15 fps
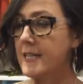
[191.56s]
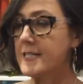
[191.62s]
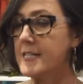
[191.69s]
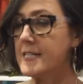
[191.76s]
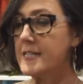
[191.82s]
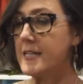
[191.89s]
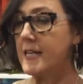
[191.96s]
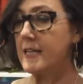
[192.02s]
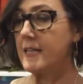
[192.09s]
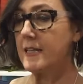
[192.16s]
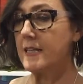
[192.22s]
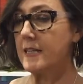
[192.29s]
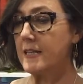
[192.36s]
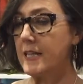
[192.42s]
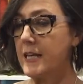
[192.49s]
Yeah, this is the
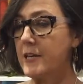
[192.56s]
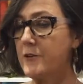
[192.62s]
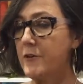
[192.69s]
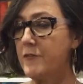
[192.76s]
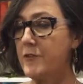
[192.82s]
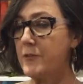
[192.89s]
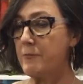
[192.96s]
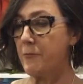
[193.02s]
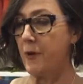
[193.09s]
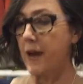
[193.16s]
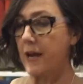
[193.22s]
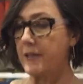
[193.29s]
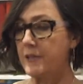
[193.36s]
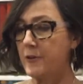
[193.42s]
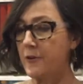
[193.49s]
Lia Griffith
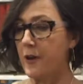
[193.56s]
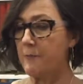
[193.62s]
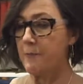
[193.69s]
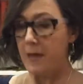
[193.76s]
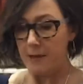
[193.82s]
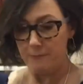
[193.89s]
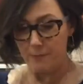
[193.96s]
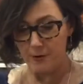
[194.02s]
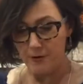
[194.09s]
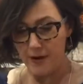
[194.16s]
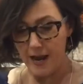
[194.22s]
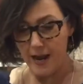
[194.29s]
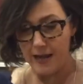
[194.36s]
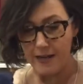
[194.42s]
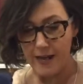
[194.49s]
brand crepe
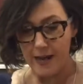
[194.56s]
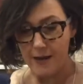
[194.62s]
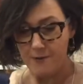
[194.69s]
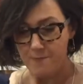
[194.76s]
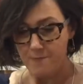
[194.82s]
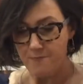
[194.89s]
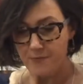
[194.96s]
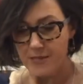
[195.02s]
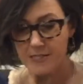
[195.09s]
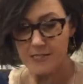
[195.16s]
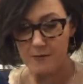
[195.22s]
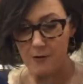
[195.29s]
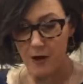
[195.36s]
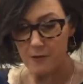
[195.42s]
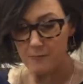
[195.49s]
paper, and
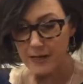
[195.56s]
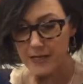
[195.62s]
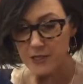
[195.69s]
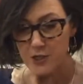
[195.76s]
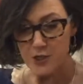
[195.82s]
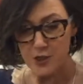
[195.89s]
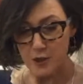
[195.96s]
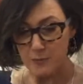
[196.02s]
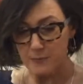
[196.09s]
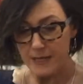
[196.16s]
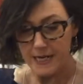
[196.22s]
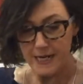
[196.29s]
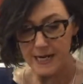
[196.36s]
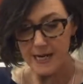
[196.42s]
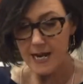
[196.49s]
it's all made in
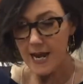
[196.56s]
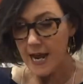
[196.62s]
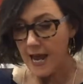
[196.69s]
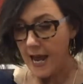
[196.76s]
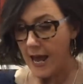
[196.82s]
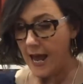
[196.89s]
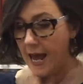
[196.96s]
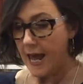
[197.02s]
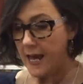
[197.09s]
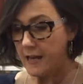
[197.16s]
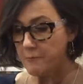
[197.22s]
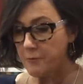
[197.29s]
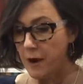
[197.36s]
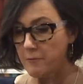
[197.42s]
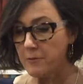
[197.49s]
Germany.
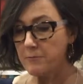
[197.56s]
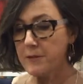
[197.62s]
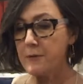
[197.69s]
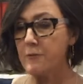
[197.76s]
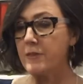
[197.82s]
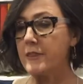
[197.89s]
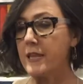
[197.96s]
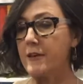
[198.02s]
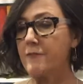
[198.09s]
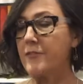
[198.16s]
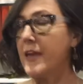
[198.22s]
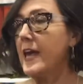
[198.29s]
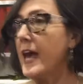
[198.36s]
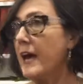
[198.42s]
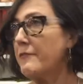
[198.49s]
And probably
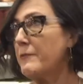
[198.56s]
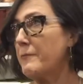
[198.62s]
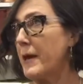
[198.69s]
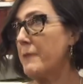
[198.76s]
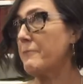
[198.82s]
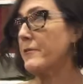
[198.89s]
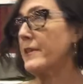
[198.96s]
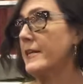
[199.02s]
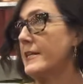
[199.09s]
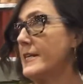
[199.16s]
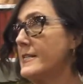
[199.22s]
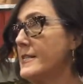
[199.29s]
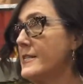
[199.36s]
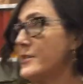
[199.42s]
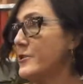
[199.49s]
if they have a paper
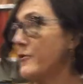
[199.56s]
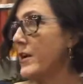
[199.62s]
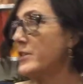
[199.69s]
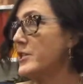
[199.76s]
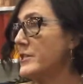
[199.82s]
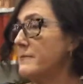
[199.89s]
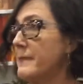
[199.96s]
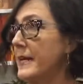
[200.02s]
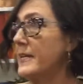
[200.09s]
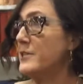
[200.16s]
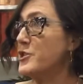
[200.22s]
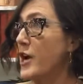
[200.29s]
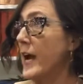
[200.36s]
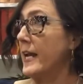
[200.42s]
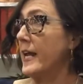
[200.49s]
that doesn't stretch, it's made
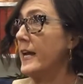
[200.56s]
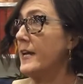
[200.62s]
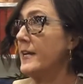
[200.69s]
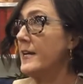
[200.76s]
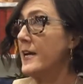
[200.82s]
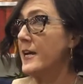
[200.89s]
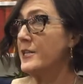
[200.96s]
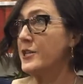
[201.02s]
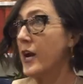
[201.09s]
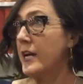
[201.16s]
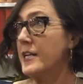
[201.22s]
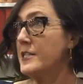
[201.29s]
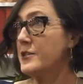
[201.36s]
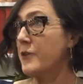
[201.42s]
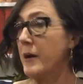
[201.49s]
in China.
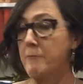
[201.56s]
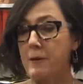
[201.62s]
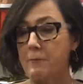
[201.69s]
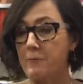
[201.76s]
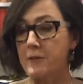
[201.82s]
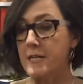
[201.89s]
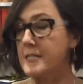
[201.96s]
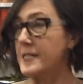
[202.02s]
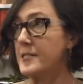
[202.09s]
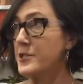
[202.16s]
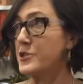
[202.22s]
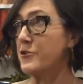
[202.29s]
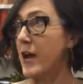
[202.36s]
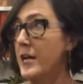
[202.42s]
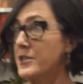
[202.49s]
Chinese crepe paper
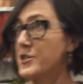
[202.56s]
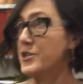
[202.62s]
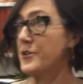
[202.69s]
doesn't stretch.